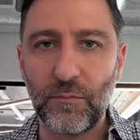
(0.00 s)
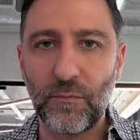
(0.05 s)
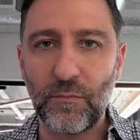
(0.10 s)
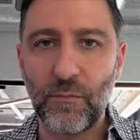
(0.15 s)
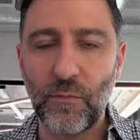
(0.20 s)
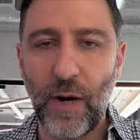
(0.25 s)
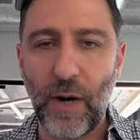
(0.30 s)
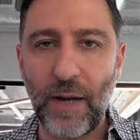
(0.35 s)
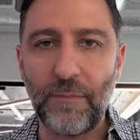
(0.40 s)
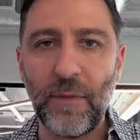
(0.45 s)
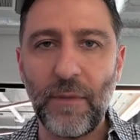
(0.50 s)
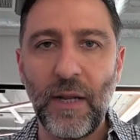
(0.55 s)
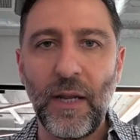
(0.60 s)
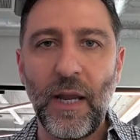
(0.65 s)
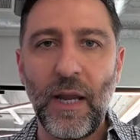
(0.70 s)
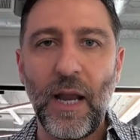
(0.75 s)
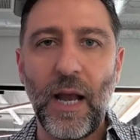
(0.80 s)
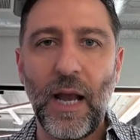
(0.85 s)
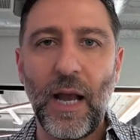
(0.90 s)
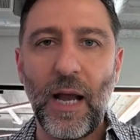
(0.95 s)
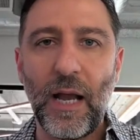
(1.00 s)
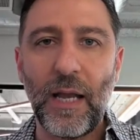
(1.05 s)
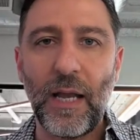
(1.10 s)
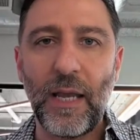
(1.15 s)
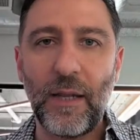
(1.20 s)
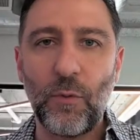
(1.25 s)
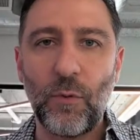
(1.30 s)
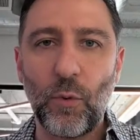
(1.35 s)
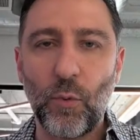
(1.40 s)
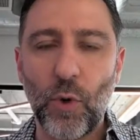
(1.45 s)
right?
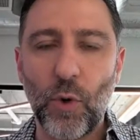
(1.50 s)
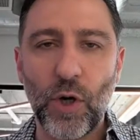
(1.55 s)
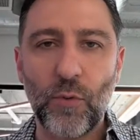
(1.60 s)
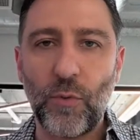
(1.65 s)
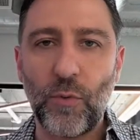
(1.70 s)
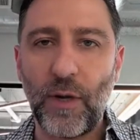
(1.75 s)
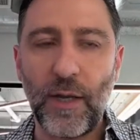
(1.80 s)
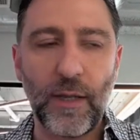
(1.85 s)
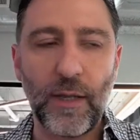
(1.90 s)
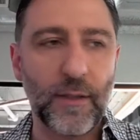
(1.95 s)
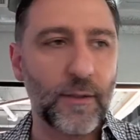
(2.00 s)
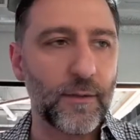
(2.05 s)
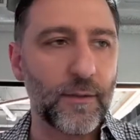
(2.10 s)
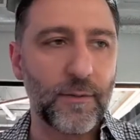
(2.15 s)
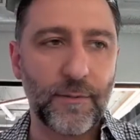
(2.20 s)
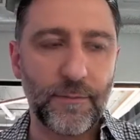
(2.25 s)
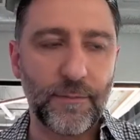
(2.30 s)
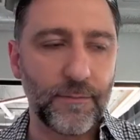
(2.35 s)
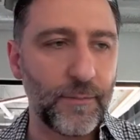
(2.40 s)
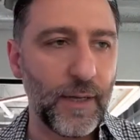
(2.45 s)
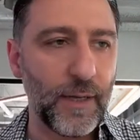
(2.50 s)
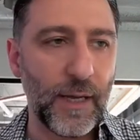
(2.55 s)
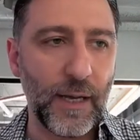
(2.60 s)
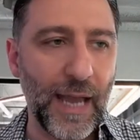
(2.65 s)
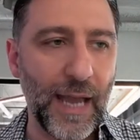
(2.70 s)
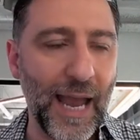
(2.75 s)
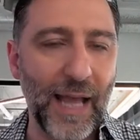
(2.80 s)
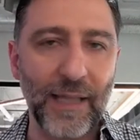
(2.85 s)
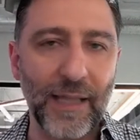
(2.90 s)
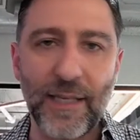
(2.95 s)
It will work with
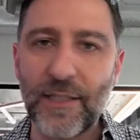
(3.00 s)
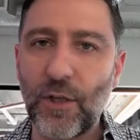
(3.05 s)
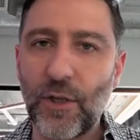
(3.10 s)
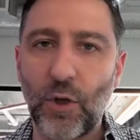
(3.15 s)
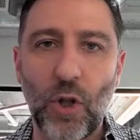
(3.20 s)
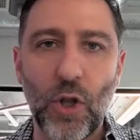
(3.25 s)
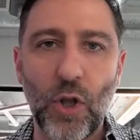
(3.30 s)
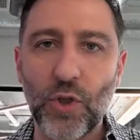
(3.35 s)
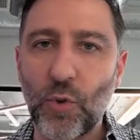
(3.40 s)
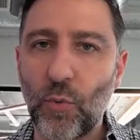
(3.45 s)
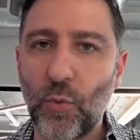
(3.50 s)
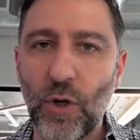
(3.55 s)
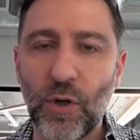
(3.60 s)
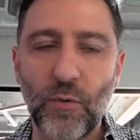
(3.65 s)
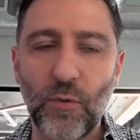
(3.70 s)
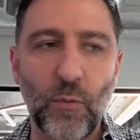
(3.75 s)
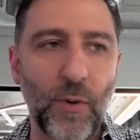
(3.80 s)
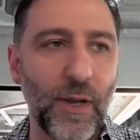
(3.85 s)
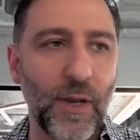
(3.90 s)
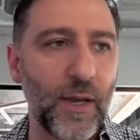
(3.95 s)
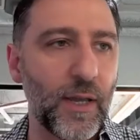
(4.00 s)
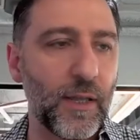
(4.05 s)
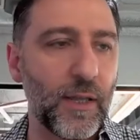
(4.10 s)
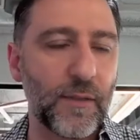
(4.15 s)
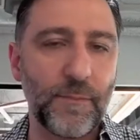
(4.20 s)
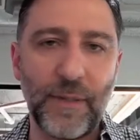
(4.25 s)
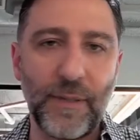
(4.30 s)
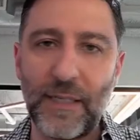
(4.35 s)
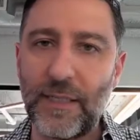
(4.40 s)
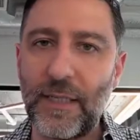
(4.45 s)
ALIS. It'll also work
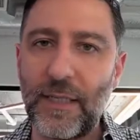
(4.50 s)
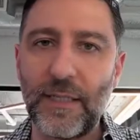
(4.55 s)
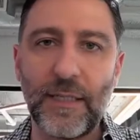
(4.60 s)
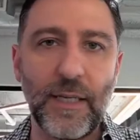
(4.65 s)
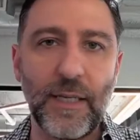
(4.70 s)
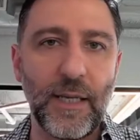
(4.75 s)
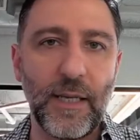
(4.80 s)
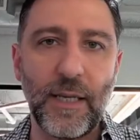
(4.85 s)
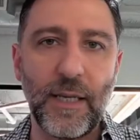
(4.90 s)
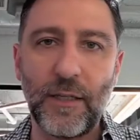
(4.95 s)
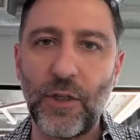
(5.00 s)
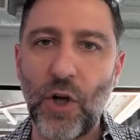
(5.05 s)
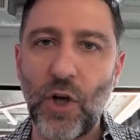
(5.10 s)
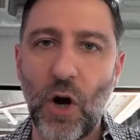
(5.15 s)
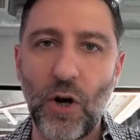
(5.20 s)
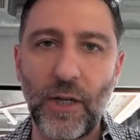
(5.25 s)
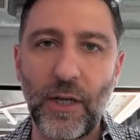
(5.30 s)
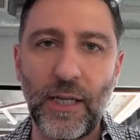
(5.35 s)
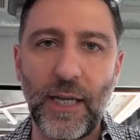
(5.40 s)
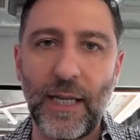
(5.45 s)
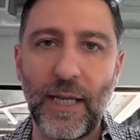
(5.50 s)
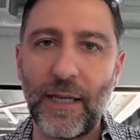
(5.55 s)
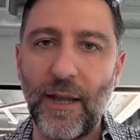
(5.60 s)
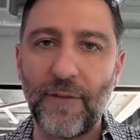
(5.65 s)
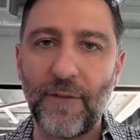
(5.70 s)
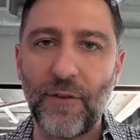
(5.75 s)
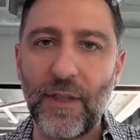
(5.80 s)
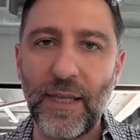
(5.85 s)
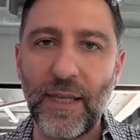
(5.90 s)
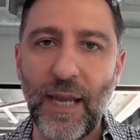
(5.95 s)
with PCC and Yardi and
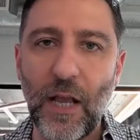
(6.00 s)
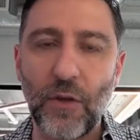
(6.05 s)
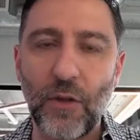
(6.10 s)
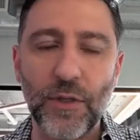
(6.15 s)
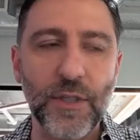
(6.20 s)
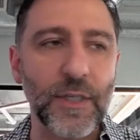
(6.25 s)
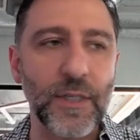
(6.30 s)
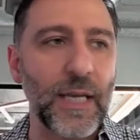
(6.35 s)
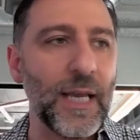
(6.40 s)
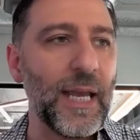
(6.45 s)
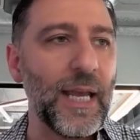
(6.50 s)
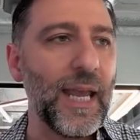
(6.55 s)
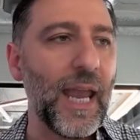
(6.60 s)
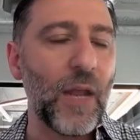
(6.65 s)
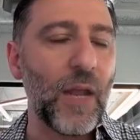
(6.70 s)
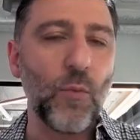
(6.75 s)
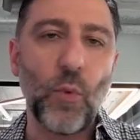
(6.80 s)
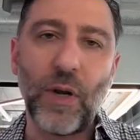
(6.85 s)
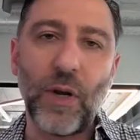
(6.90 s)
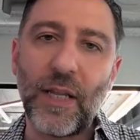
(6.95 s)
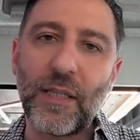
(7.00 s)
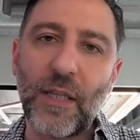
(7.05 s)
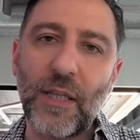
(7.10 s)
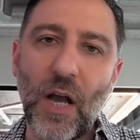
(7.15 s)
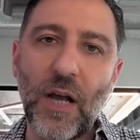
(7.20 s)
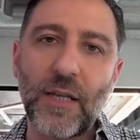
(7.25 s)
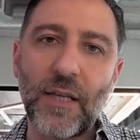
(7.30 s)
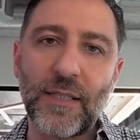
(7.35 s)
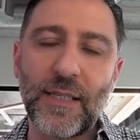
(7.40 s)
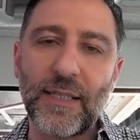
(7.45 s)
everything else. And what it
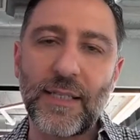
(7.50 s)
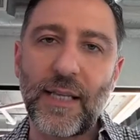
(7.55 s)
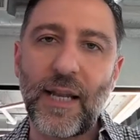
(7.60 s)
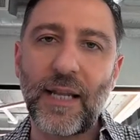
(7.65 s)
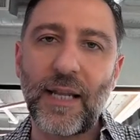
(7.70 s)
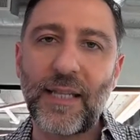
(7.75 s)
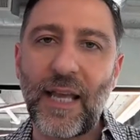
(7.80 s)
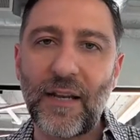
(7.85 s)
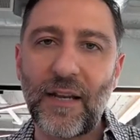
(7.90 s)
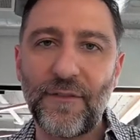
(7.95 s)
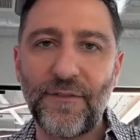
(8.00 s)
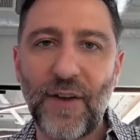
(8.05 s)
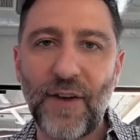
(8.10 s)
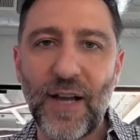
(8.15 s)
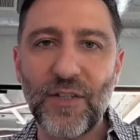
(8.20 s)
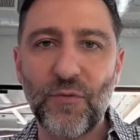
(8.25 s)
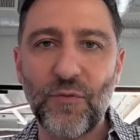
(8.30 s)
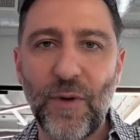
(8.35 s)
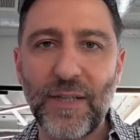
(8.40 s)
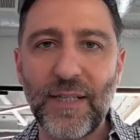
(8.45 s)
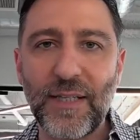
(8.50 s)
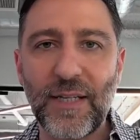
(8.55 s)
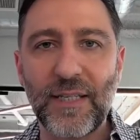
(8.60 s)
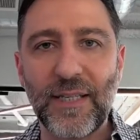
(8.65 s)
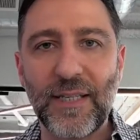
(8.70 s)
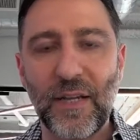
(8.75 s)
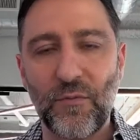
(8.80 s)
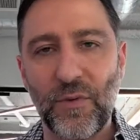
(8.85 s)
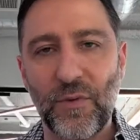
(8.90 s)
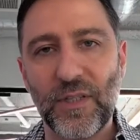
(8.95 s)
does is it identifies
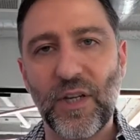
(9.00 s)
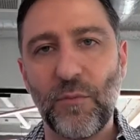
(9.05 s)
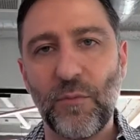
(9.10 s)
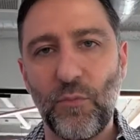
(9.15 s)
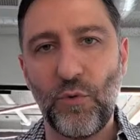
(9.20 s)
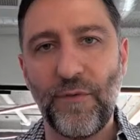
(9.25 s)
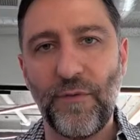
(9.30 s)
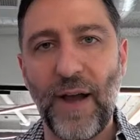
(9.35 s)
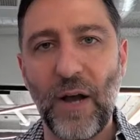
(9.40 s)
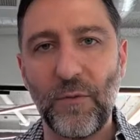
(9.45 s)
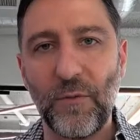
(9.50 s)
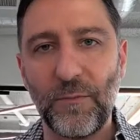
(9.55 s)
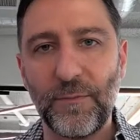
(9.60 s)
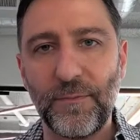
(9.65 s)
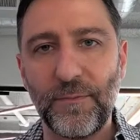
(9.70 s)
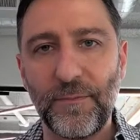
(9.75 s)
residents at risk of out.